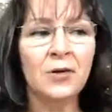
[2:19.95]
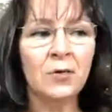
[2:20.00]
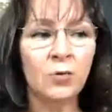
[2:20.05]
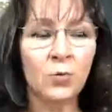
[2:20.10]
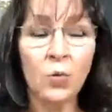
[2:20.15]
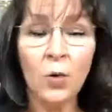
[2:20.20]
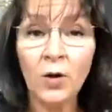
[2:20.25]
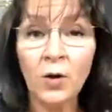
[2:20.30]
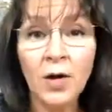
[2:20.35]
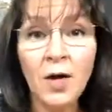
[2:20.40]

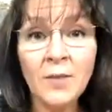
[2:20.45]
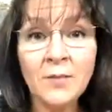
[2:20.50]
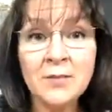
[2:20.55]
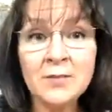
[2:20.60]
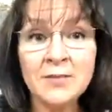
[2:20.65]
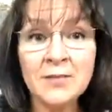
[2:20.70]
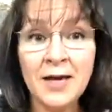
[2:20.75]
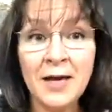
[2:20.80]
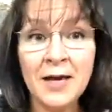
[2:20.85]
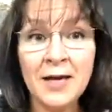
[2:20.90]
what I'm
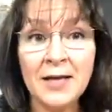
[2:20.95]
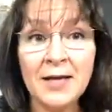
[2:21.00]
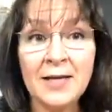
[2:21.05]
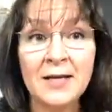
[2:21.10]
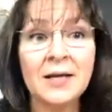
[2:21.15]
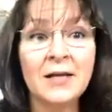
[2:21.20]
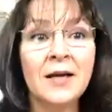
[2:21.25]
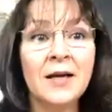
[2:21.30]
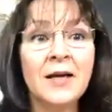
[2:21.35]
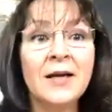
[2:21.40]

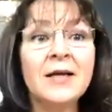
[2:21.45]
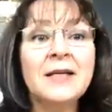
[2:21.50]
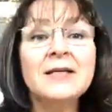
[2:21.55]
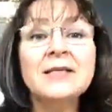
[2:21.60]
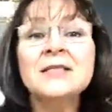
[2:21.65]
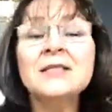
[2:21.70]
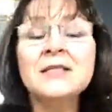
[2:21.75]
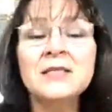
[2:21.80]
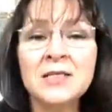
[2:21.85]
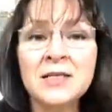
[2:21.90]
saying,
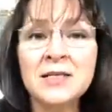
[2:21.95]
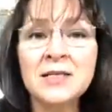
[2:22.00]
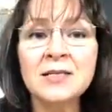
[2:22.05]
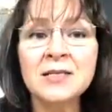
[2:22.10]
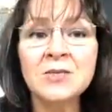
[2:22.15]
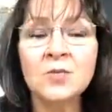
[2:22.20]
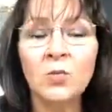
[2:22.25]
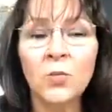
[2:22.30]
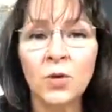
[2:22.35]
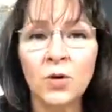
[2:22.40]
is
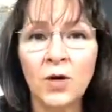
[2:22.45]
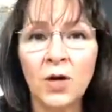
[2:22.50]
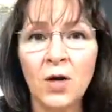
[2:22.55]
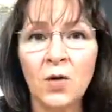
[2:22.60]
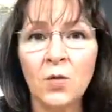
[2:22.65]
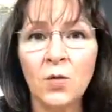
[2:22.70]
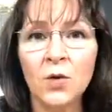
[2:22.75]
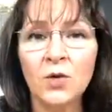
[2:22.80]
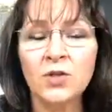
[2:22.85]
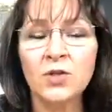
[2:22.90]
this what I
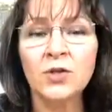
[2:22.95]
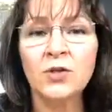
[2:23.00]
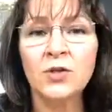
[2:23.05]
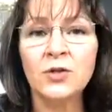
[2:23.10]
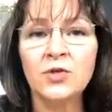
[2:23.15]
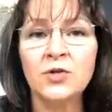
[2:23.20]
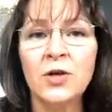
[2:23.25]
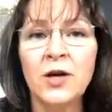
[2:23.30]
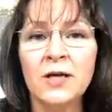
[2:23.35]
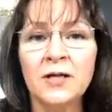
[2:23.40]
want to
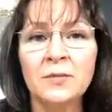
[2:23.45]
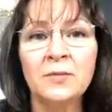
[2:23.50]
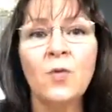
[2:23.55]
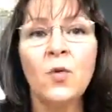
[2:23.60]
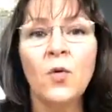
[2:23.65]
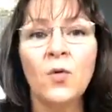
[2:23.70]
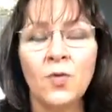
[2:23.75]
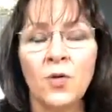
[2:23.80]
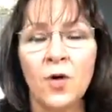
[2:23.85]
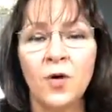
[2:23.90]
attract
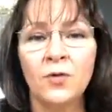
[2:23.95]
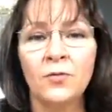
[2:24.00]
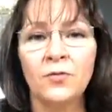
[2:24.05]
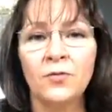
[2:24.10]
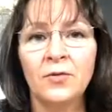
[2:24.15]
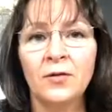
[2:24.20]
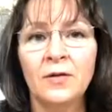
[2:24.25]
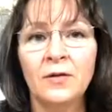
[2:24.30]
more of?